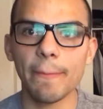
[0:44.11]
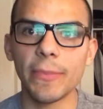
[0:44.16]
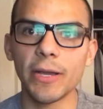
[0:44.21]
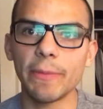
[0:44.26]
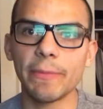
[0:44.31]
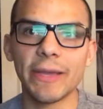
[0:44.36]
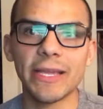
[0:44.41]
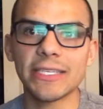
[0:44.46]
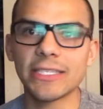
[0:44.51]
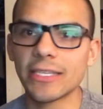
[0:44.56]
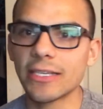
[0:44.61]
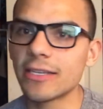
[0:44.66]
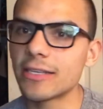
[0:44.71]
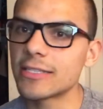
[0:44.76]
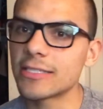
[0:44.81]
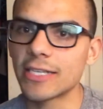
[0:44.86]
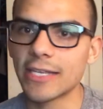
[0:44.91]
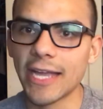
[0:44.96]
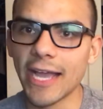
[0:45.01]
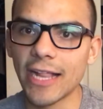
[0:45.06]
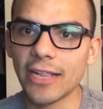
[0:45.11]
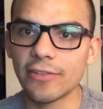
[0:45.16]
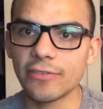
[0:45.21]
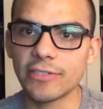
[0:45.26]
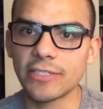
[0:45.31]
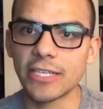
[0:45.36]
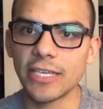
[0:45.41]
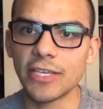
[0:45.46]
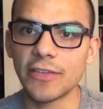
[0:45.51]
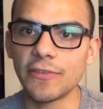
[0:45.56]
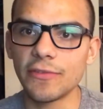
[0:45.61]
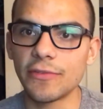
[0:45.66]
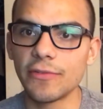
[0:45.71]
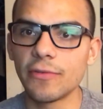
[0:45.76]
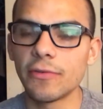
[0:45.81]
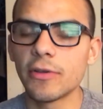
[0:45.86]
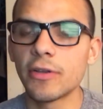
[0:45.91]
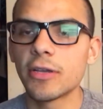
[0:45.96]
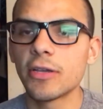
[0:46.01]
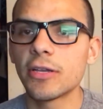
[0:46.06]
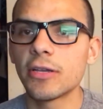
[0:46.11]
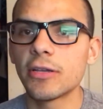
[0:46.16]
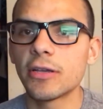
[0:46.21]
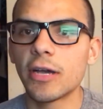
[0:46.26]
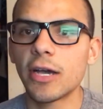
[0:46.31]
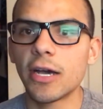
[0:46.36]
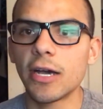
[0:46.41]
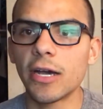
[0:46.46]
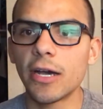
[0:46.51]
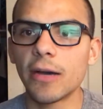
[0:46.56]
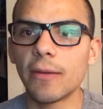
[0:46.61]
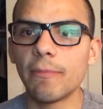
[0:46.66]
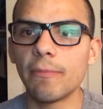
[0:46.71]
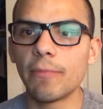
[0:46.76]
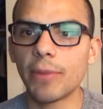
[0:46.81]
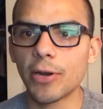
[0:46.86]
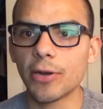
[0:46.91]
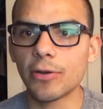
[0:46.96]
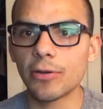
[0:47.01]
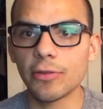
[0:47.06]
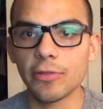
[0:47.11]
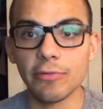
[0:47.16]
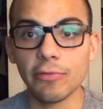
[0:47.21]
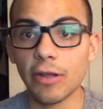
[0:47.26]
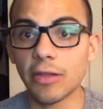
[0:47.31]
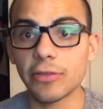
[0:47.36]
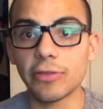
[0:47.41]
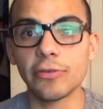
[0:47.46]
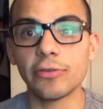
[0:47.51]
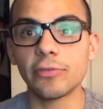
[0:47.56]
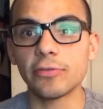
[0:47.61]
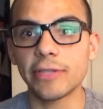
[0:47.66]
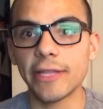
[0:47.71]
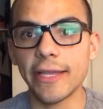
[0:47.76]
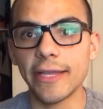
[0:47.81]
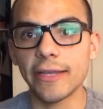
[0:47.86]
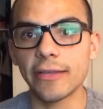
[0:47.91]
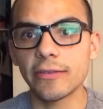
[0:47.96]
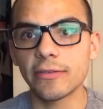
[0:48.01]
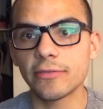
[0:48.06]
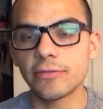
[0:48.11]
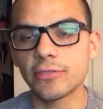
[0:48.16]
but basically it's the calories that you burn throughout the whole day.